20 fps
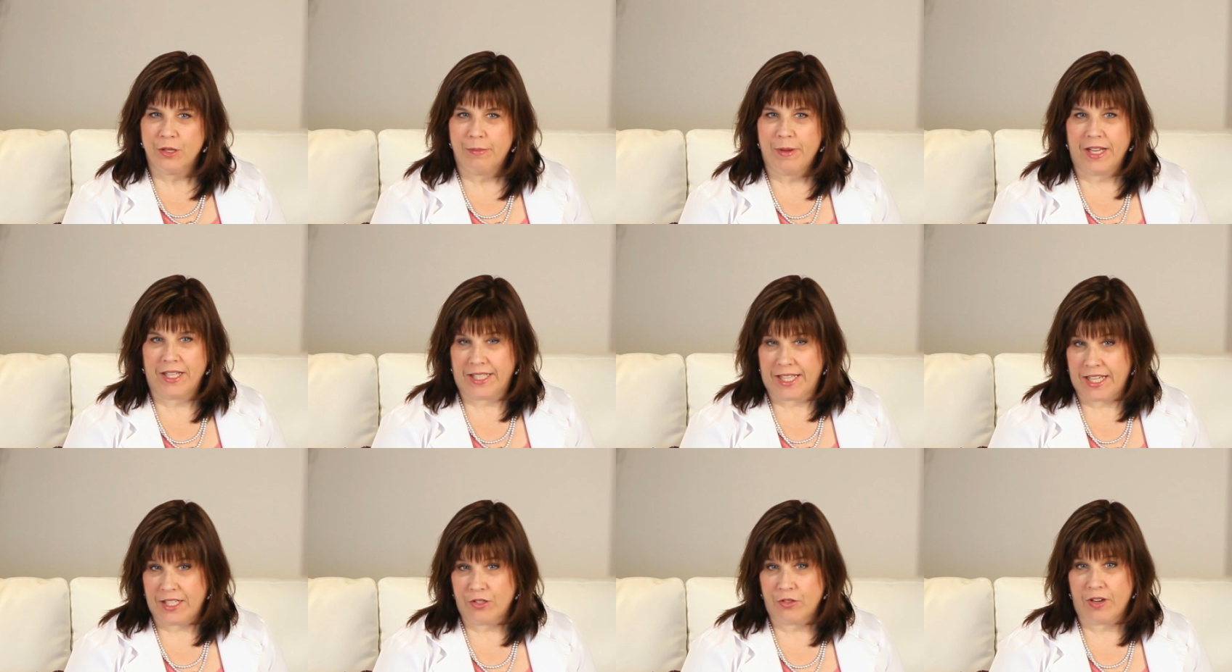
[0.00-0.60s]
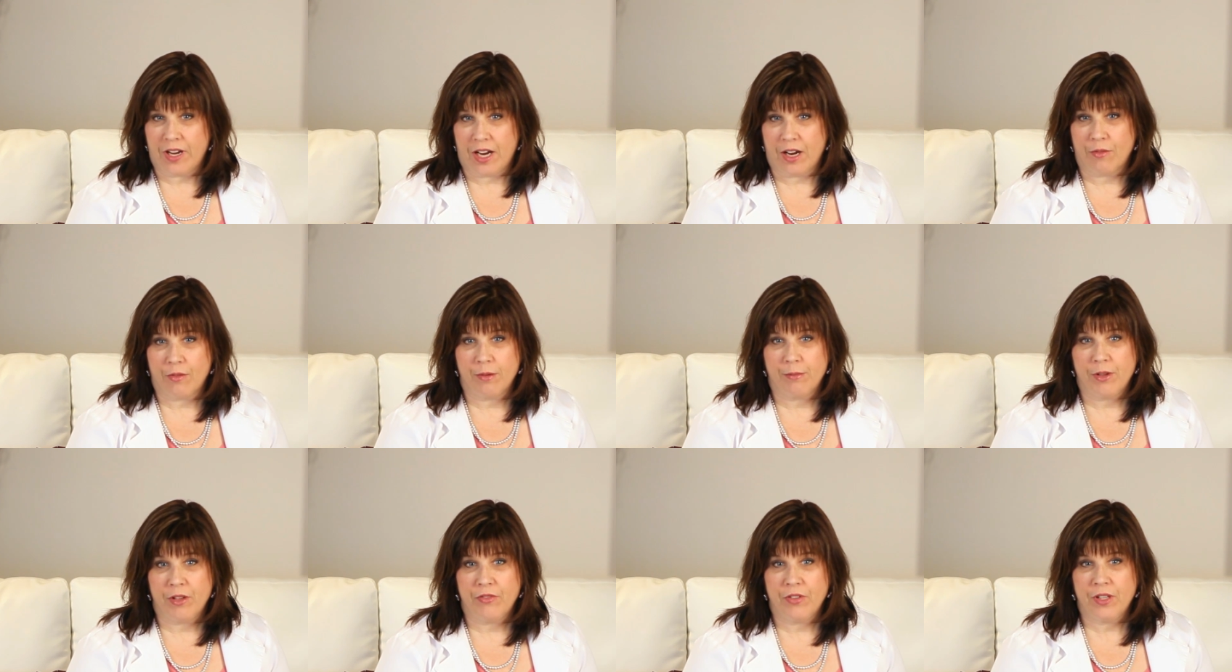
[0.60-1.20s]
to you about laser hair
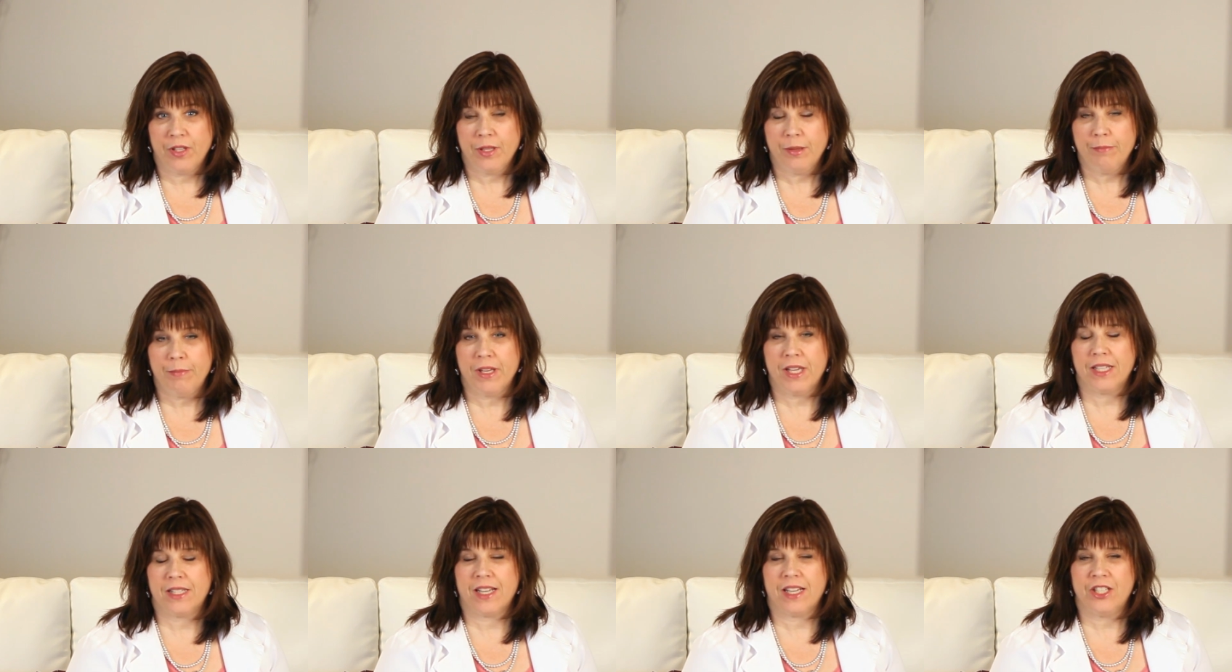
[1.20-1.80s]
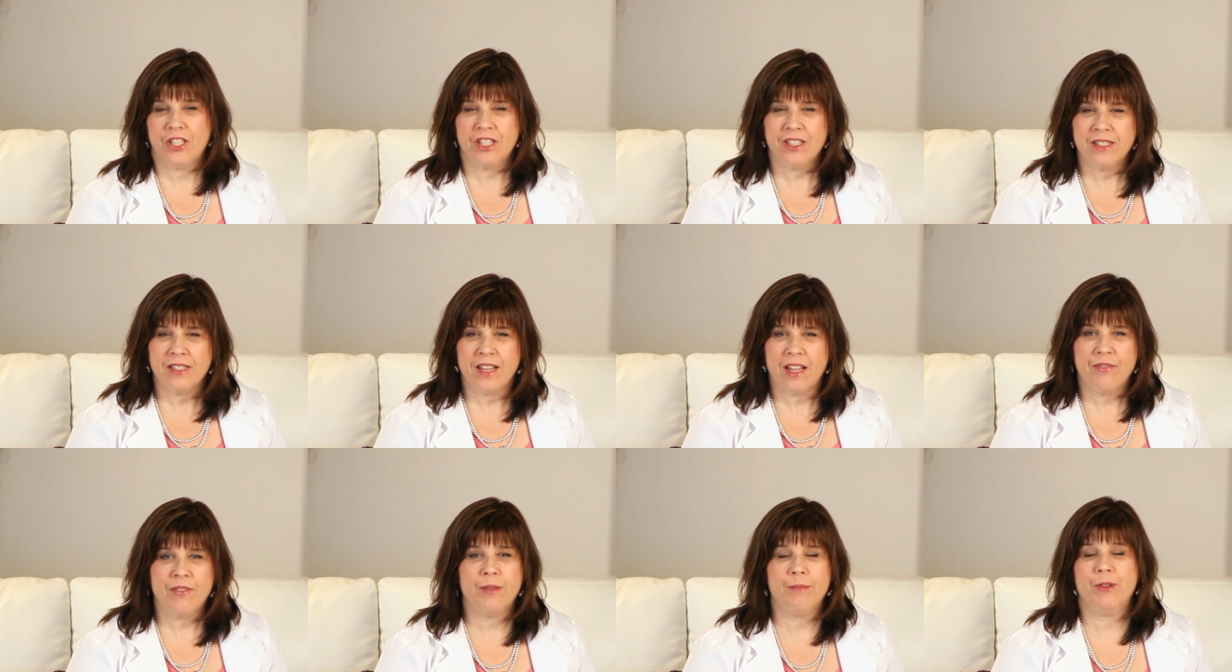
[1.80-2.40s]
removal because I just
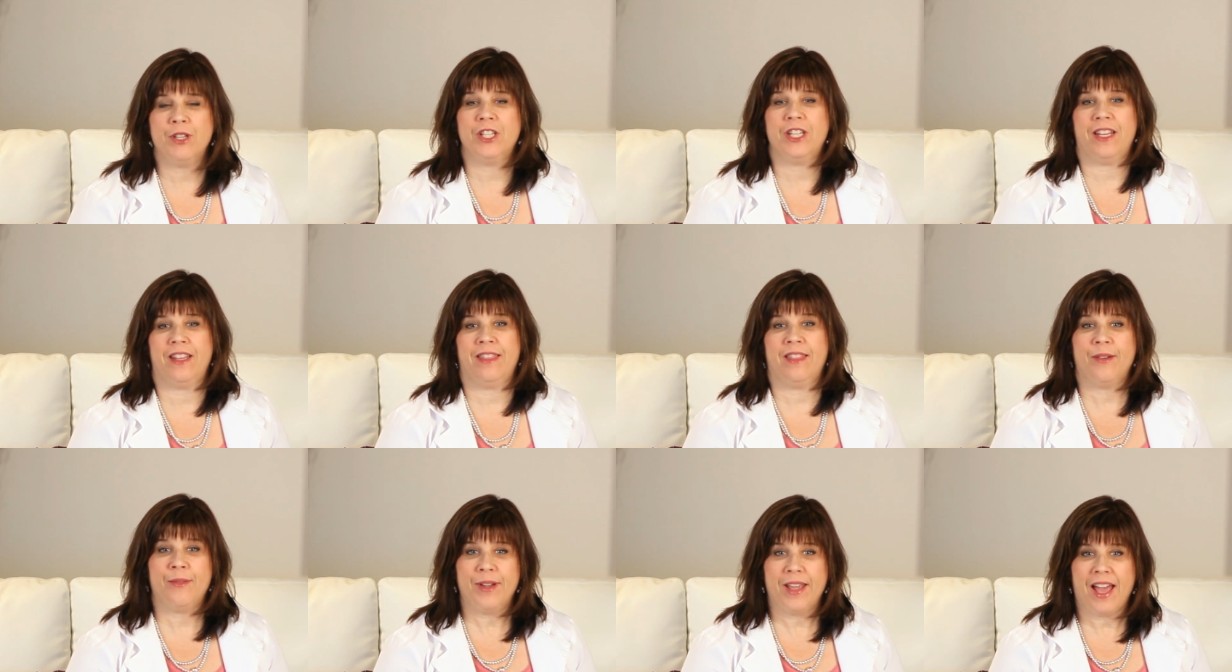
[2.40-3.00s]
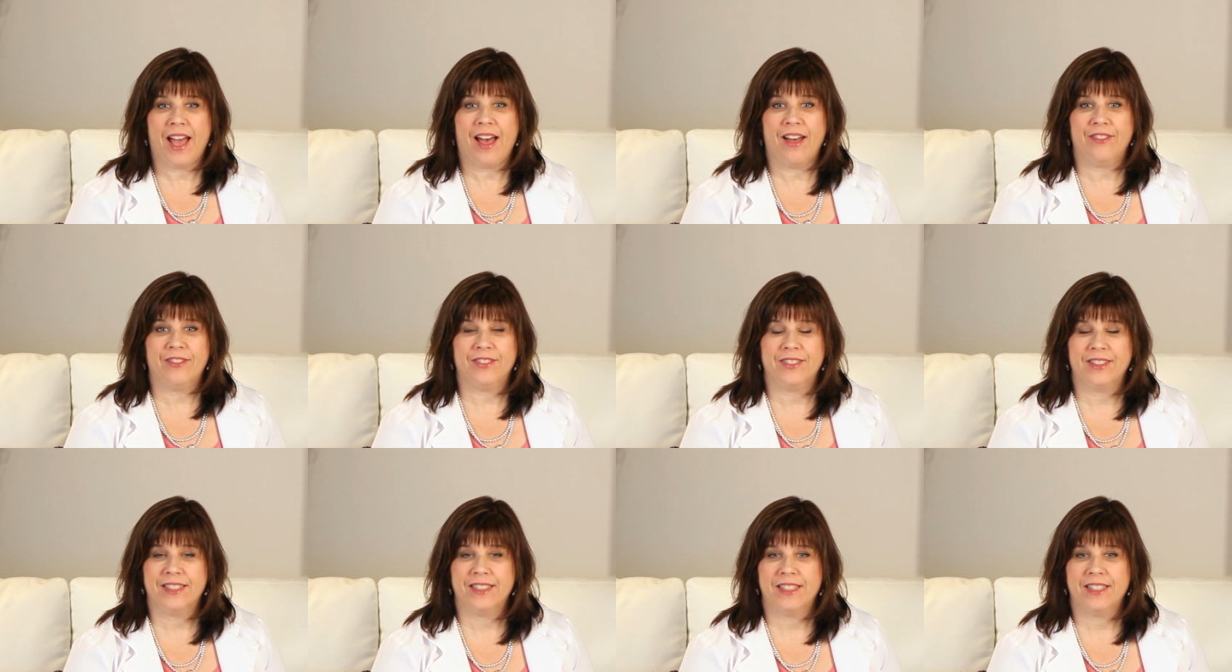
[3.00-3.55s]
love the machine that we have.